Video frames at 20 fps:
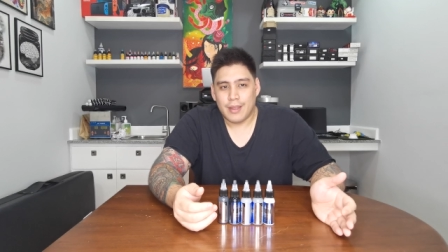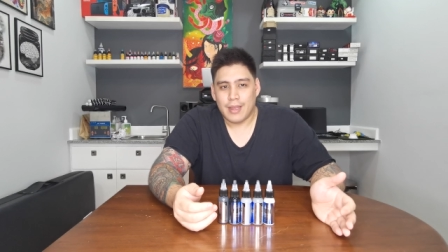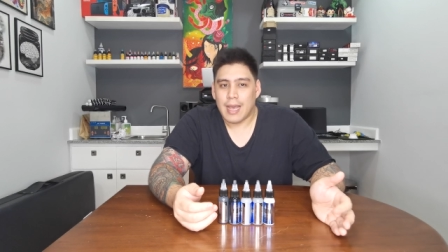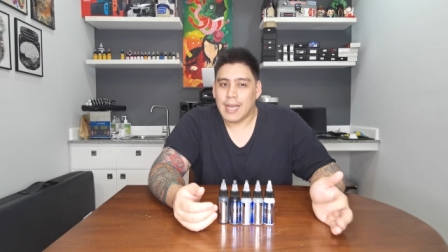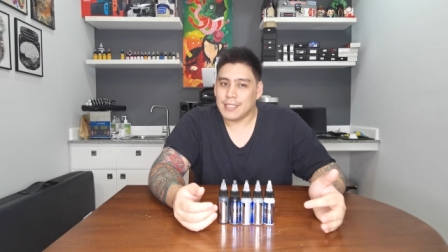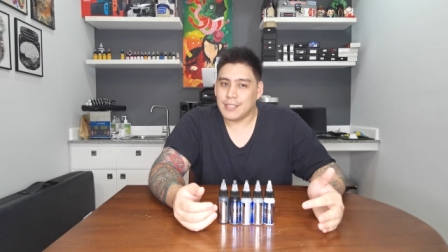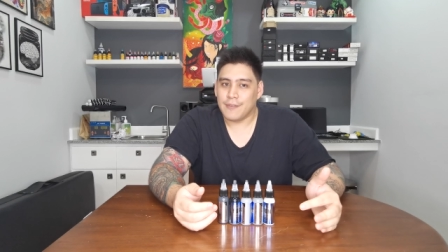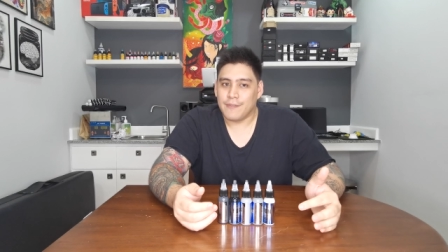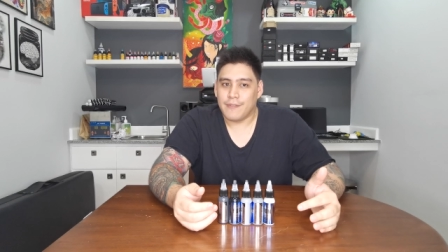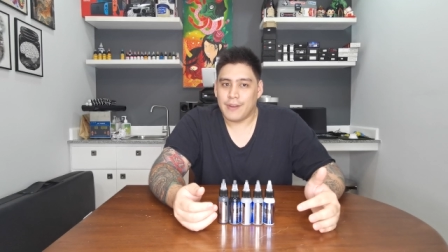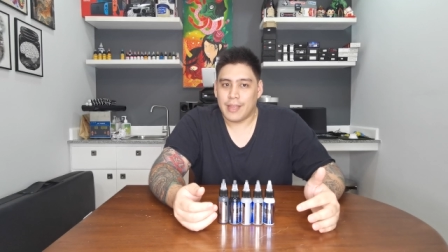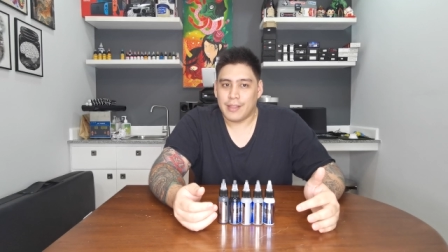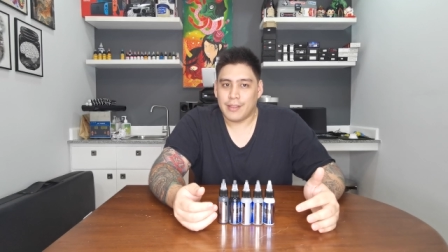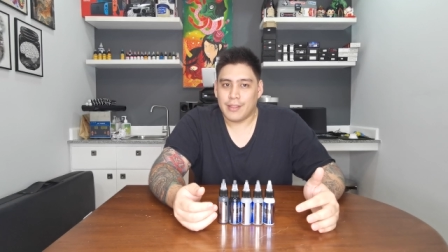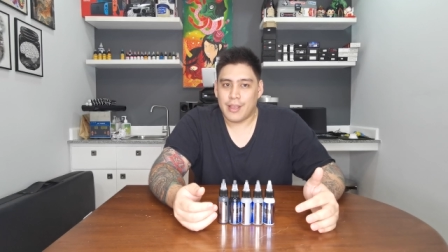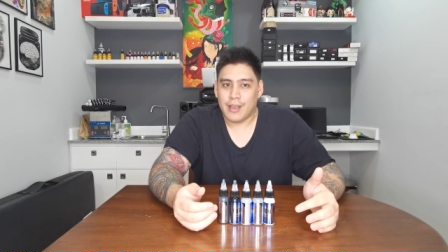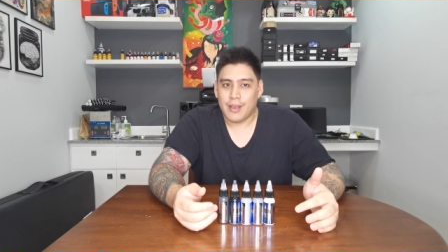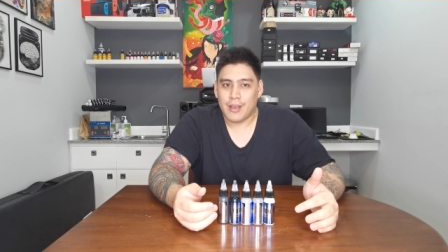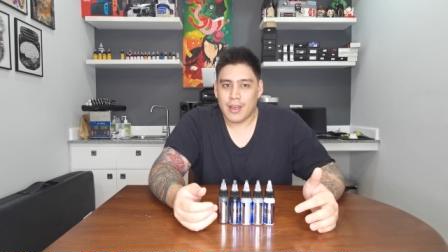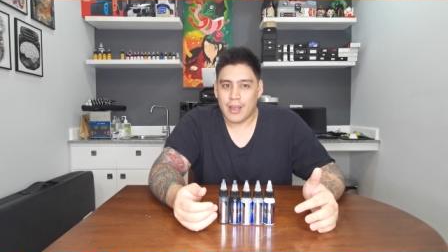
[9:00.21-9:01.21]
as of right
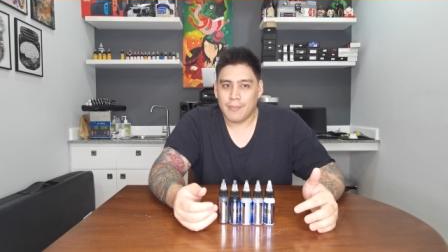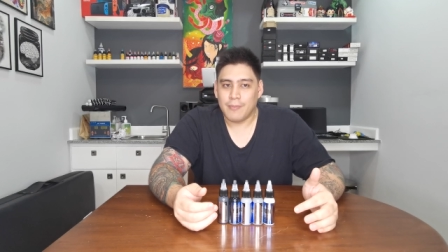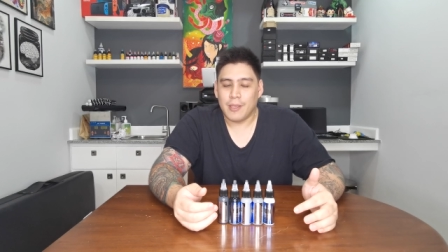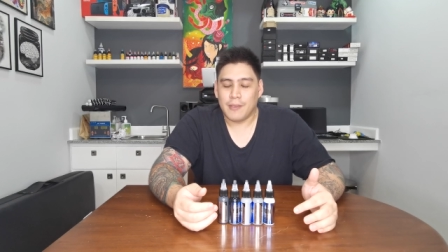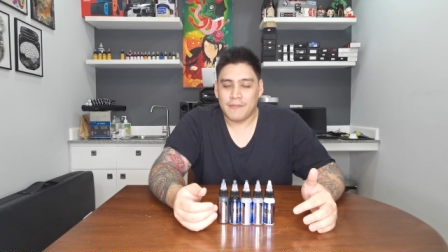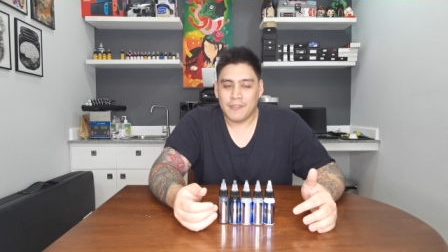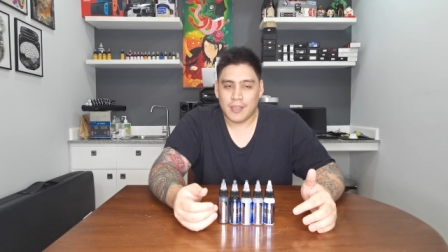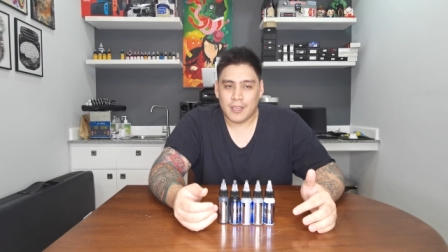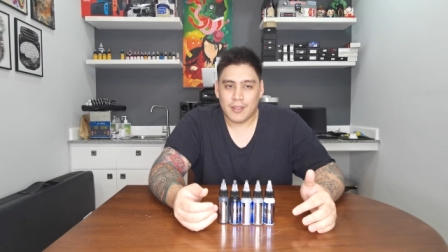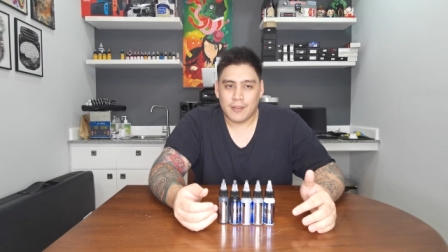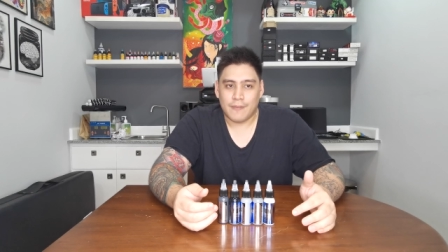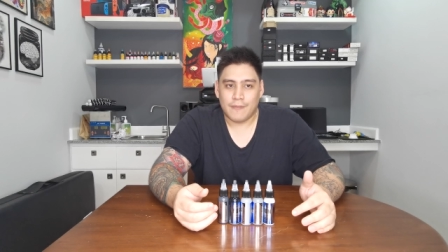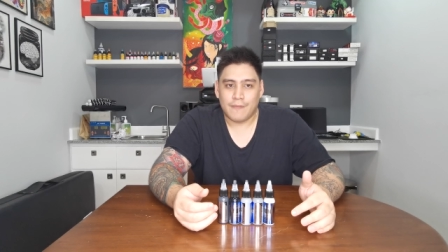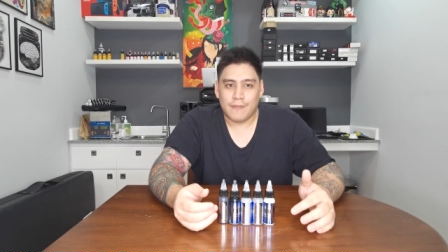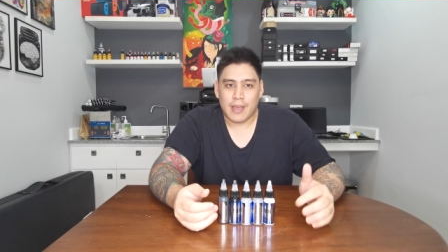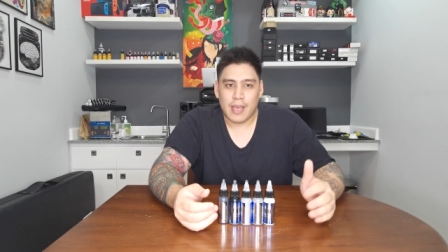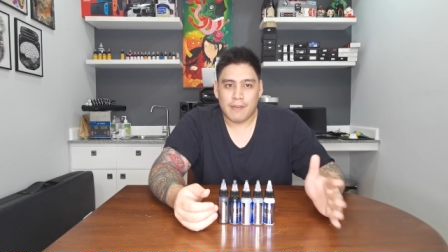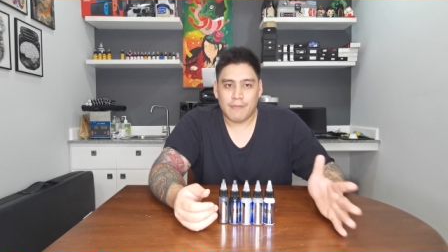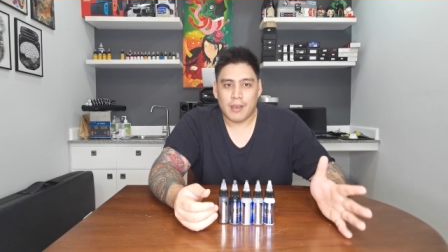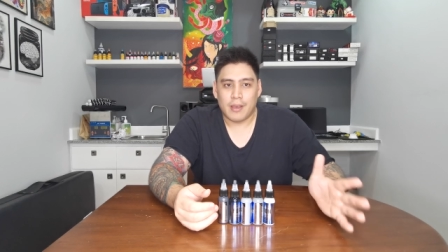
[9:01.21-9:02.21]
now, I'm giving it
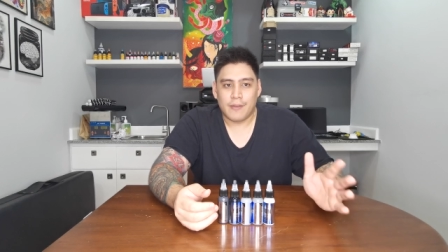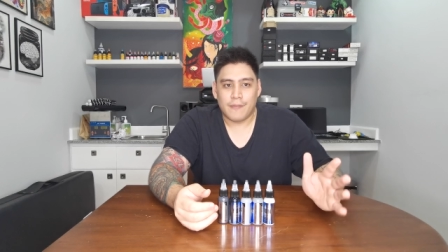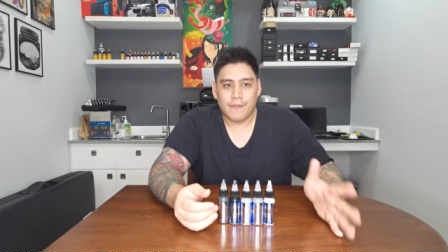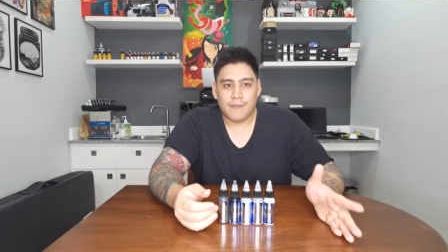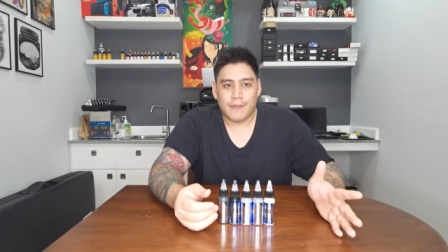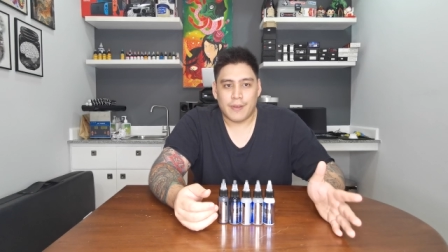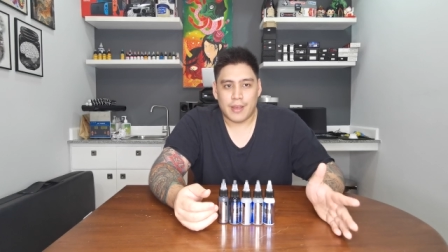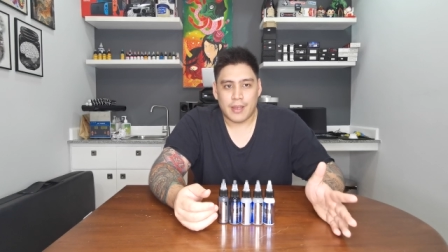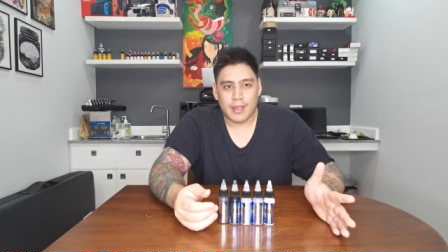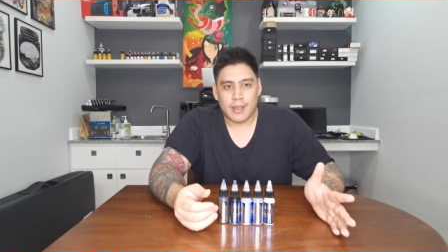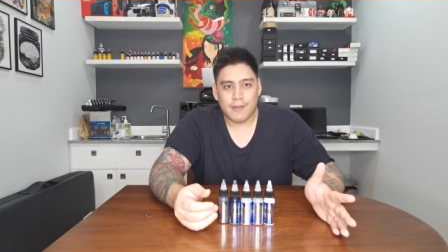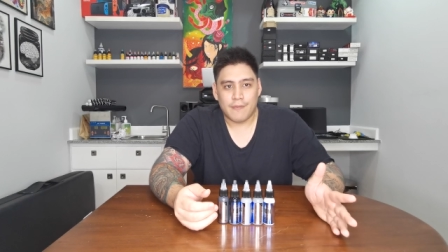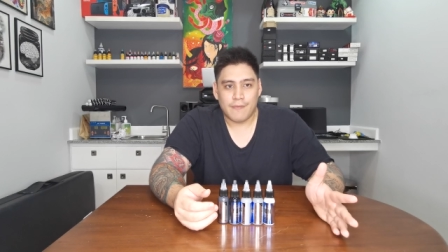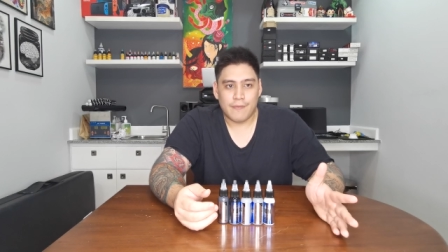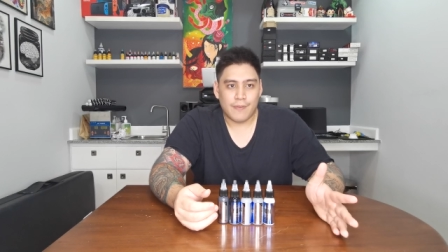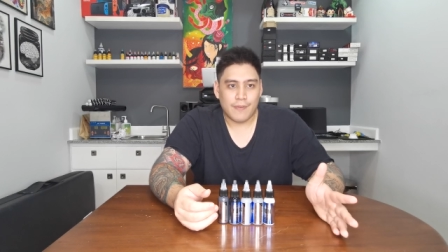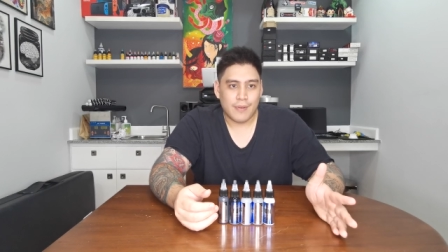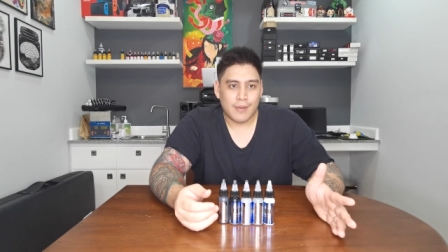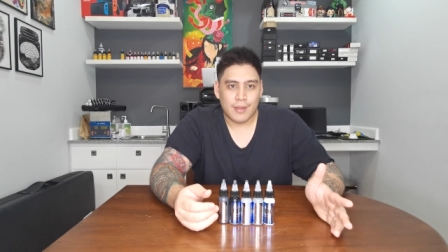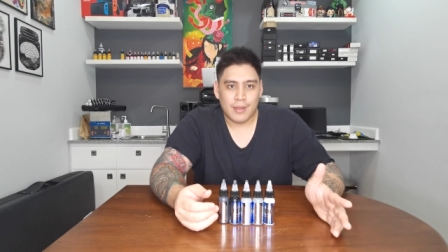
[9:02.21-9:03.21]
5 out of 5
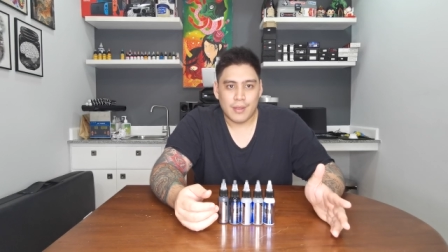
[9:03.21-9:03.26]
